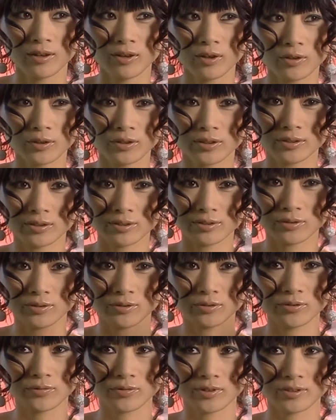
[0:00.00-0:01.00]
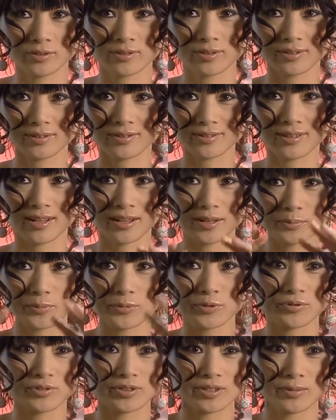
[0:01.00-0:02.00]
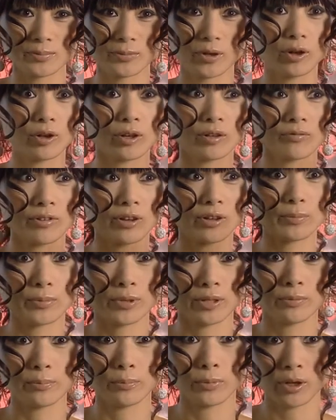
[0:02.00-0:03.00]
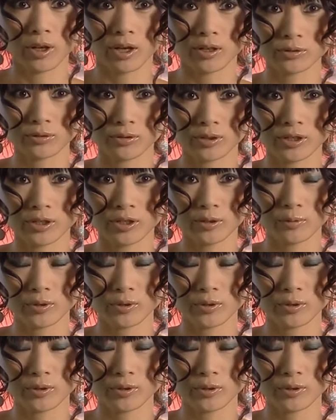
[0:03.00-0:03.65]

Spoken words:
or in this universe is like a museum, all of our belong to here.